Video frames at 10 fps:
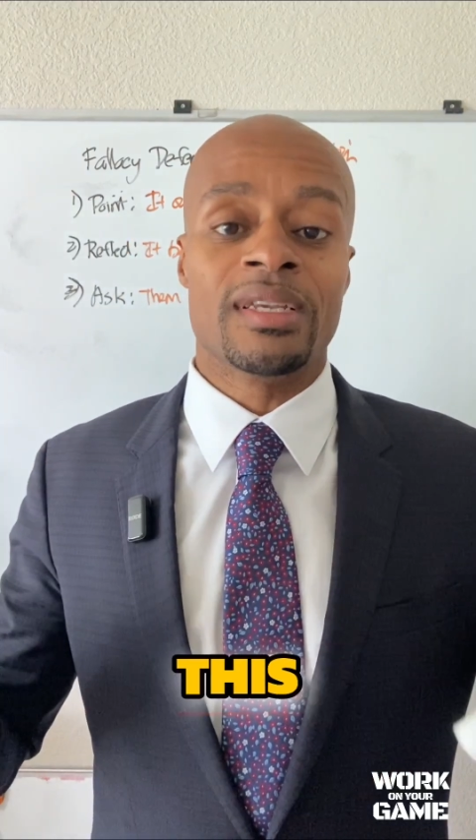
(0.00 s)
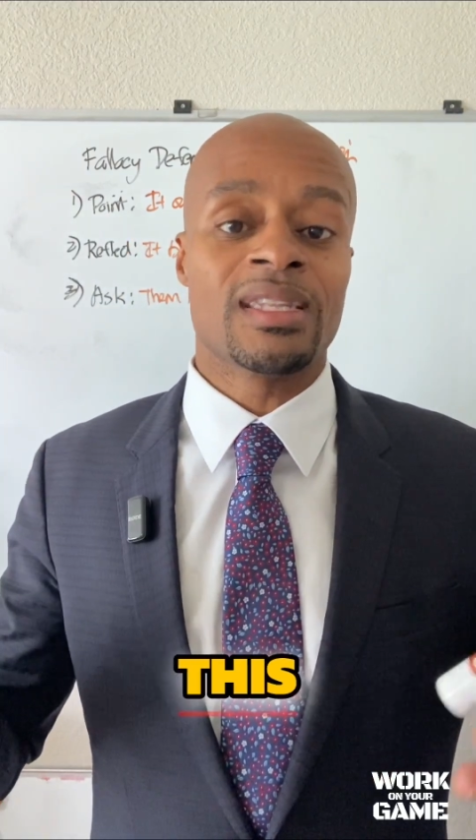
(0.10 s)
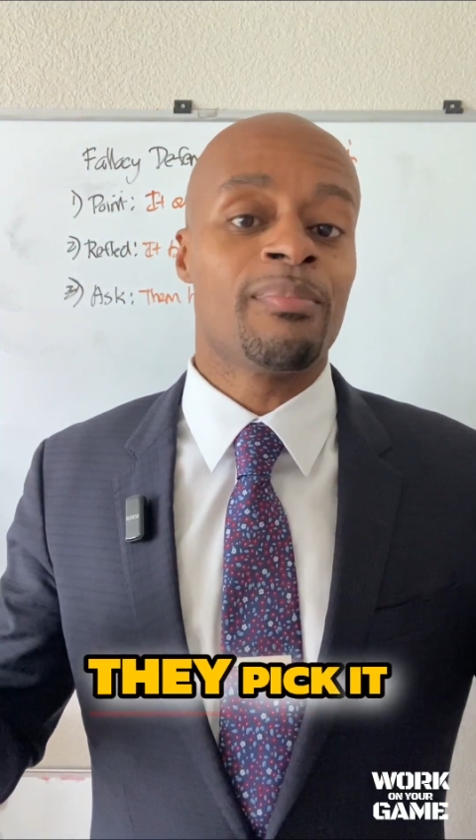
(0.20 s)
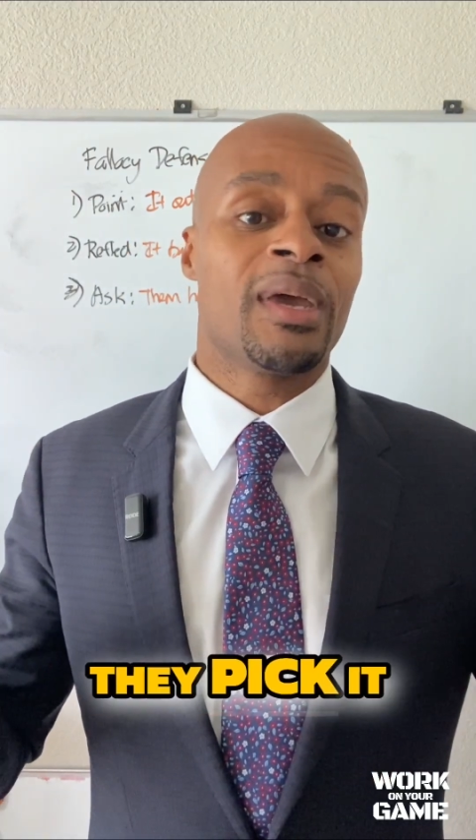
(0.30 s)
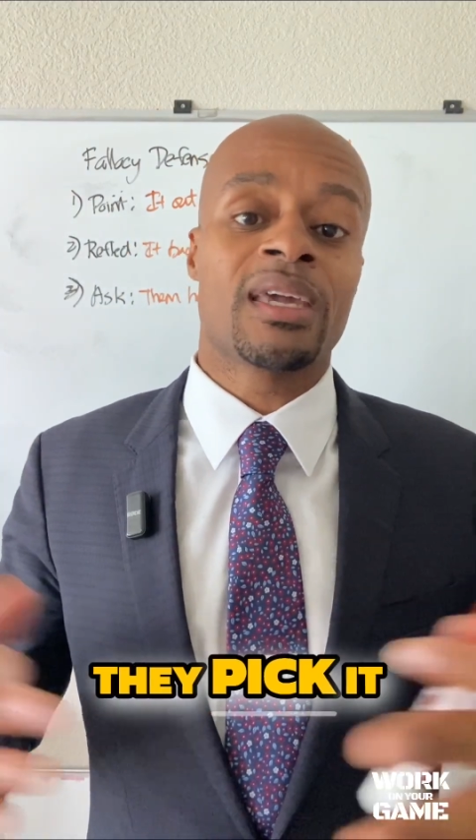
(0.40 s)

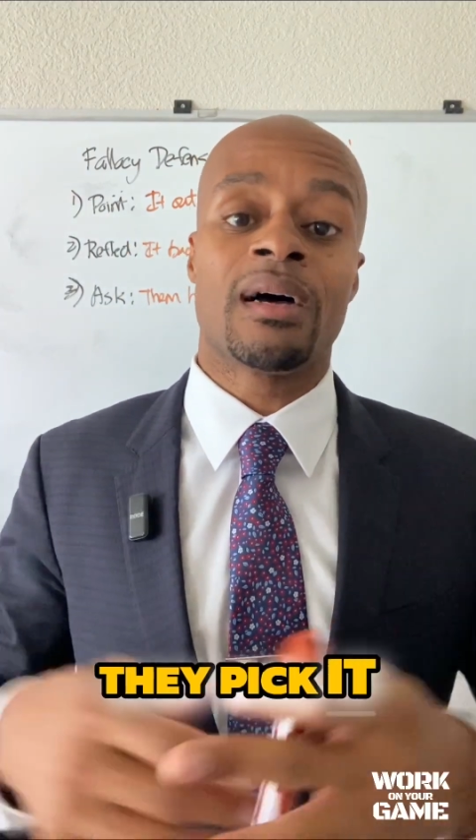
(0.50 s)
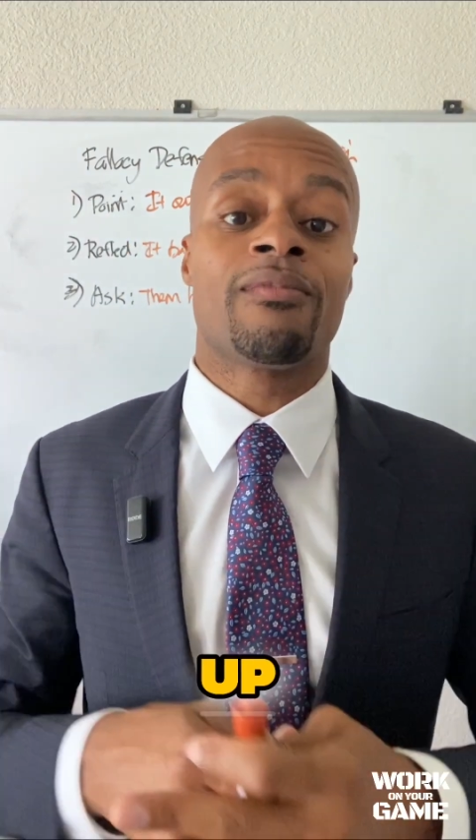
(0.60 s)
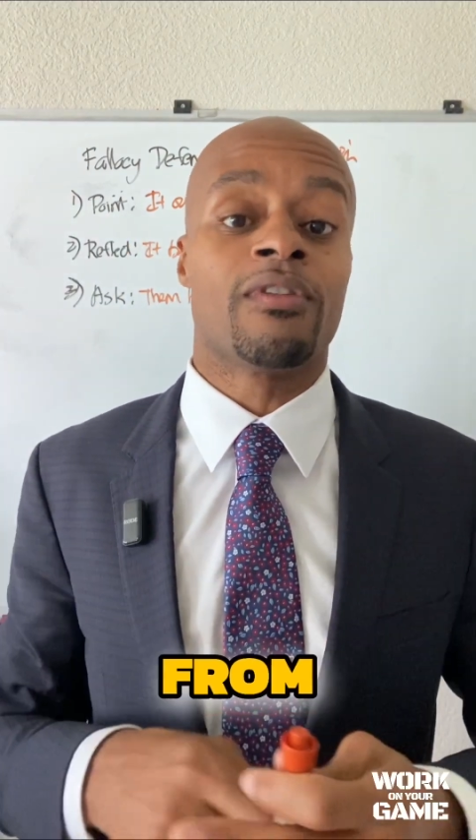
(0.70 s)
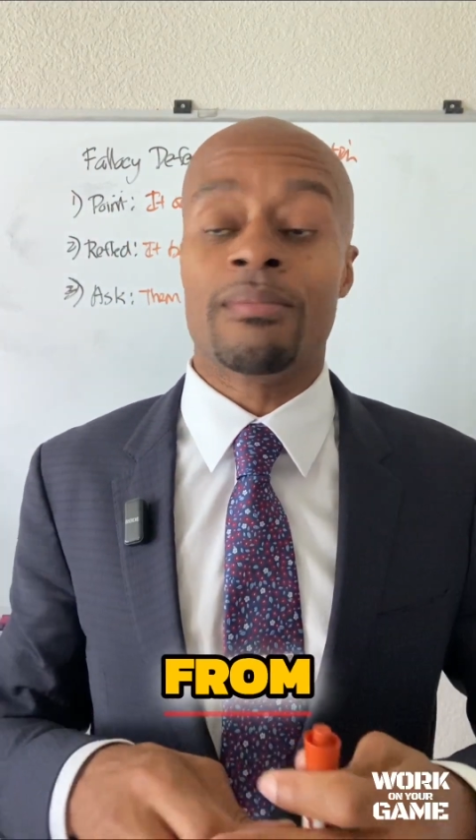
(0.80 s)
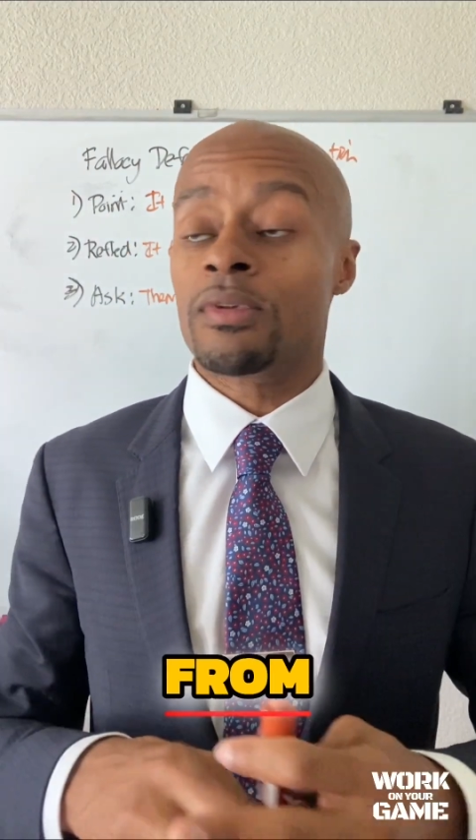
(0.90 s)
They pick it up
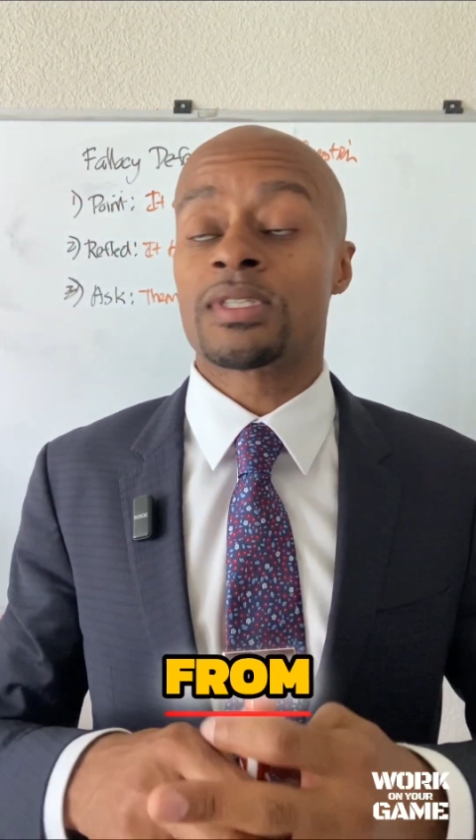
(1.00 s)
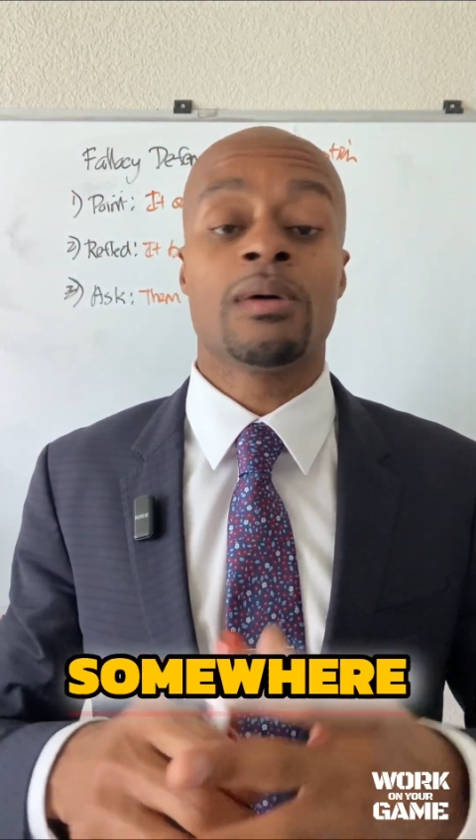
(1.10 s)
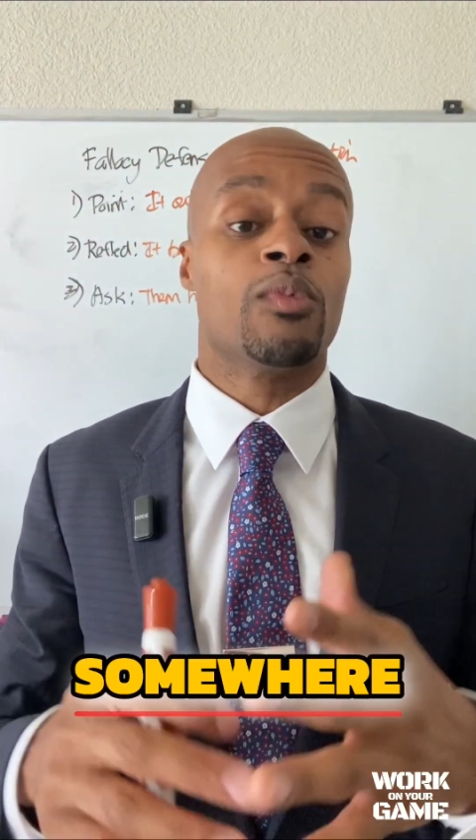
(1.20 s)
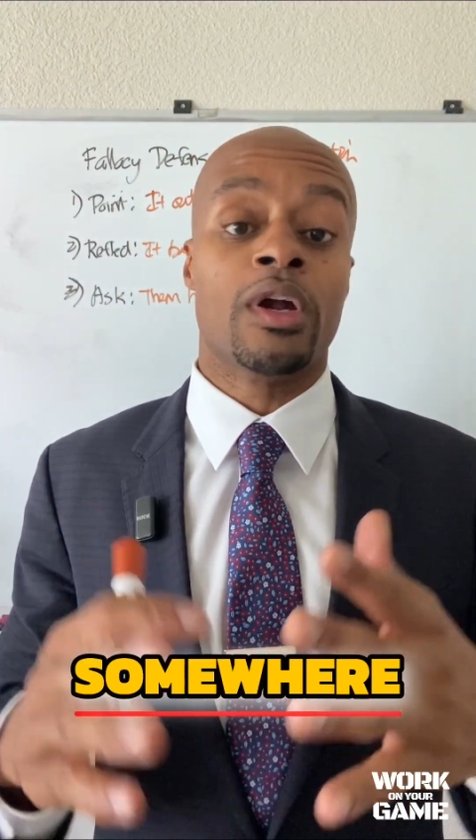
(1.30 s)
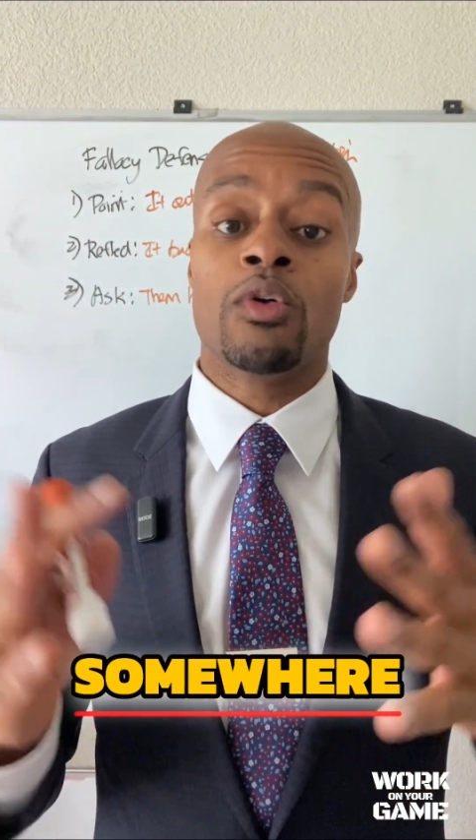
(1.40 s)
from
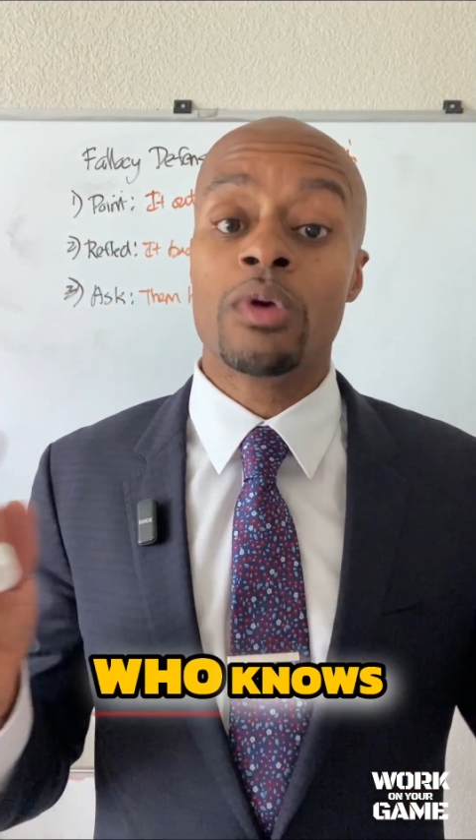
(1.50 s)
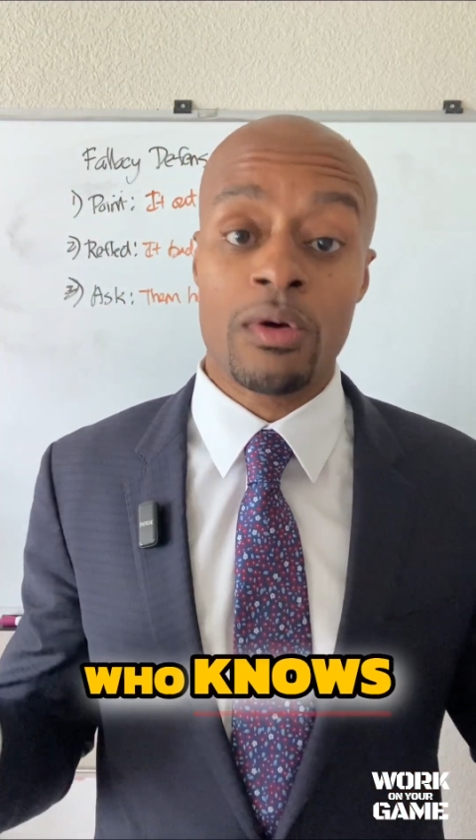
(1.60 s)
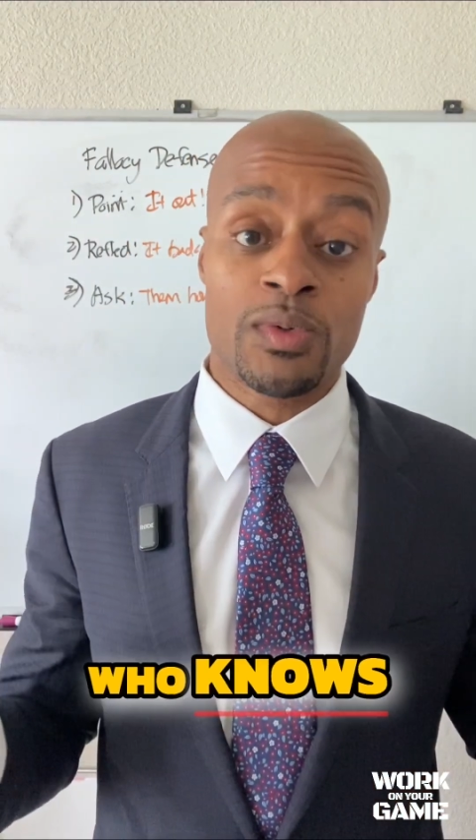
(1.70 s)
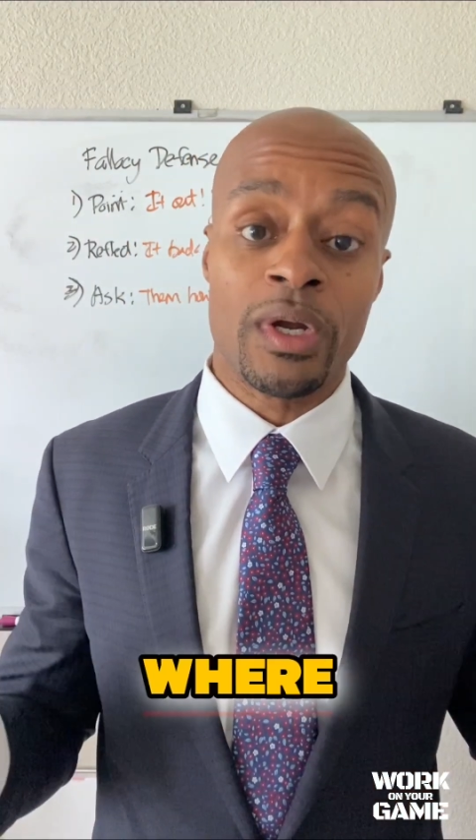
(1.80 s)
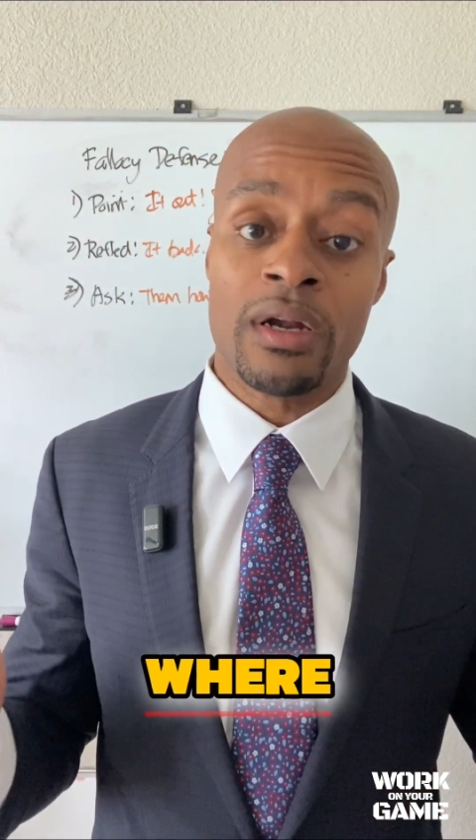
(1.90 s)
somewhere, who
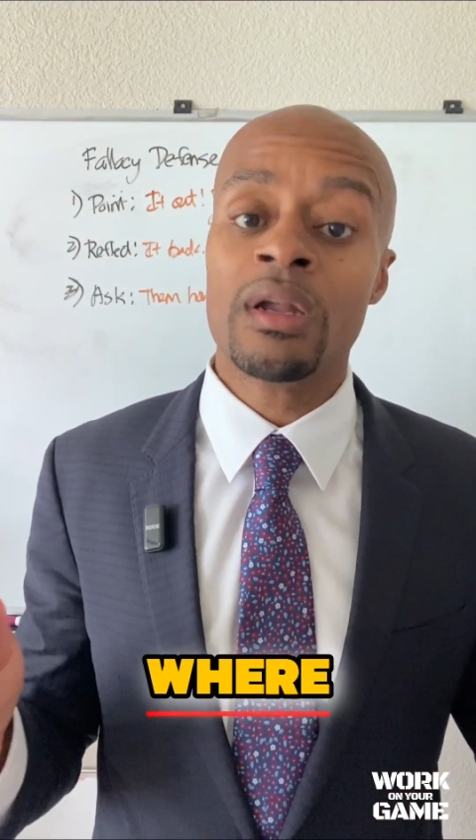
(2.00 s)
knows where,